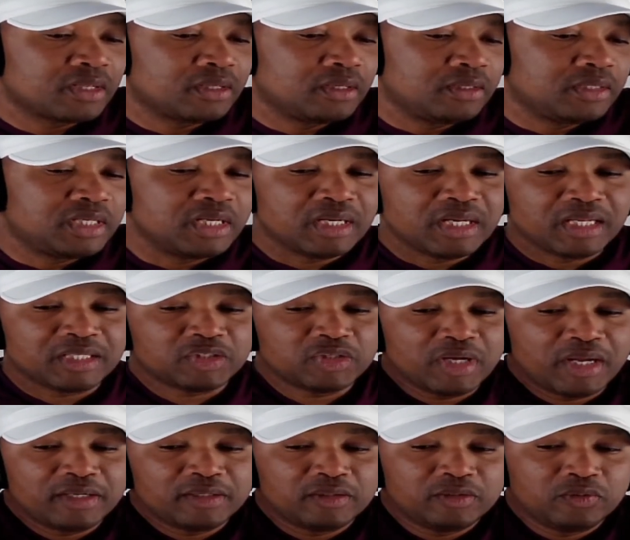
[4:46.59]
You're not
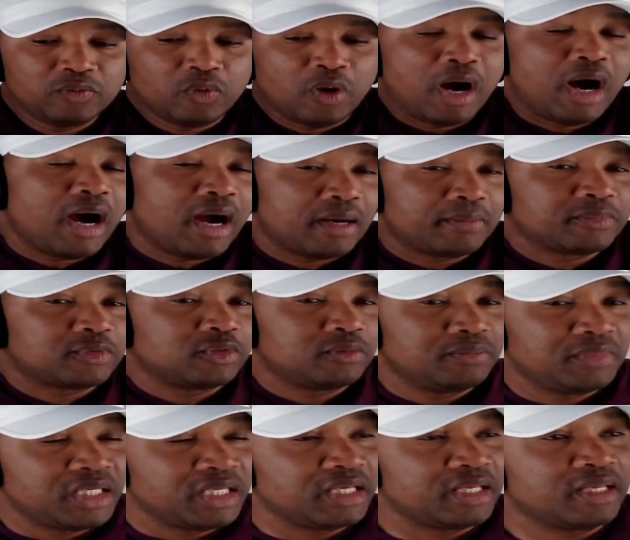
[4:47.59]
trying to do harm to
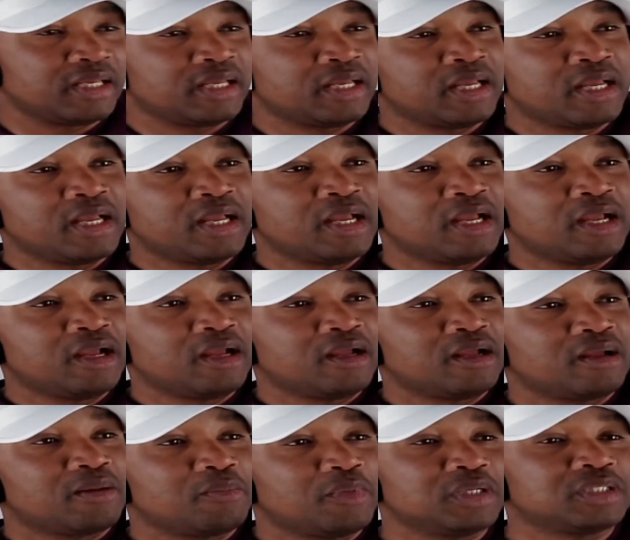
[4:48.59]
me.
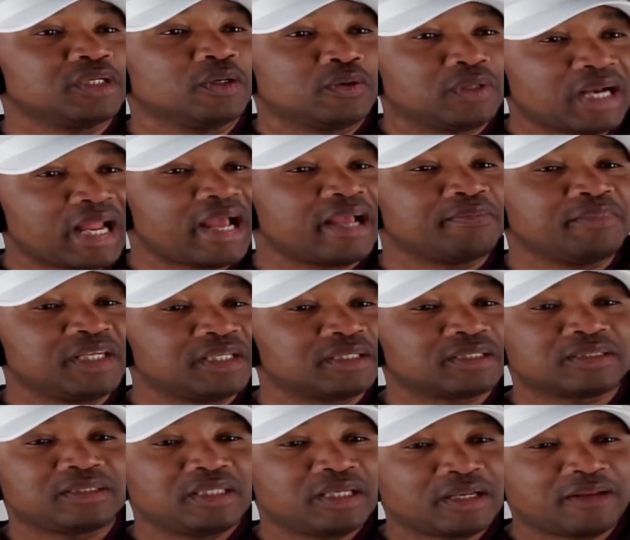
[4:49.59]
But you would like me to
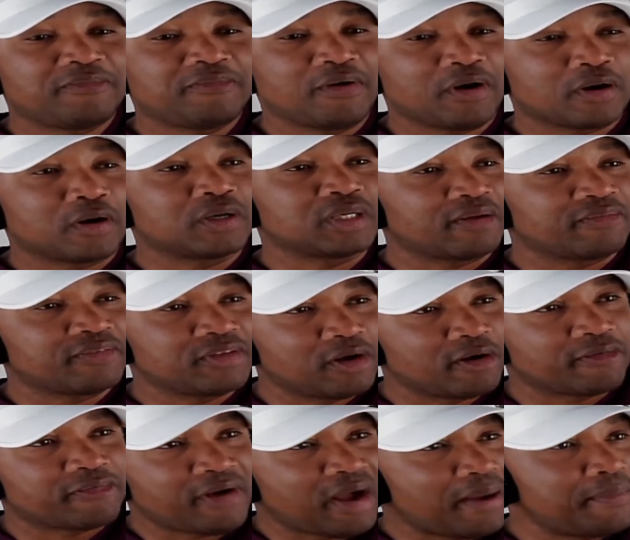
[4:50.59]
steal the fuck out of your
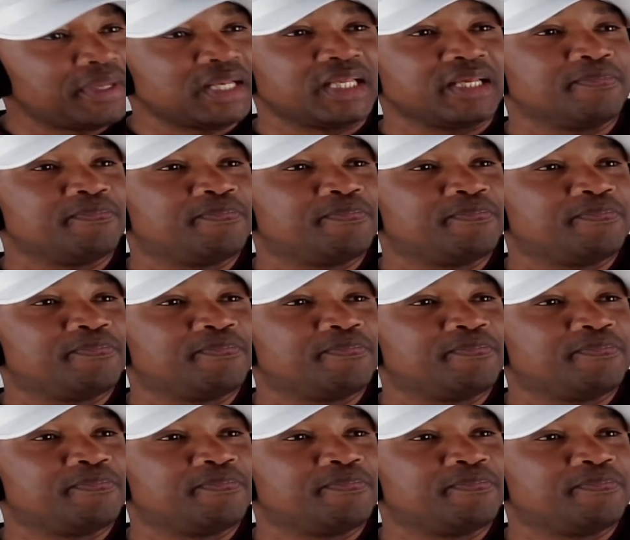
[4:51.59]
family.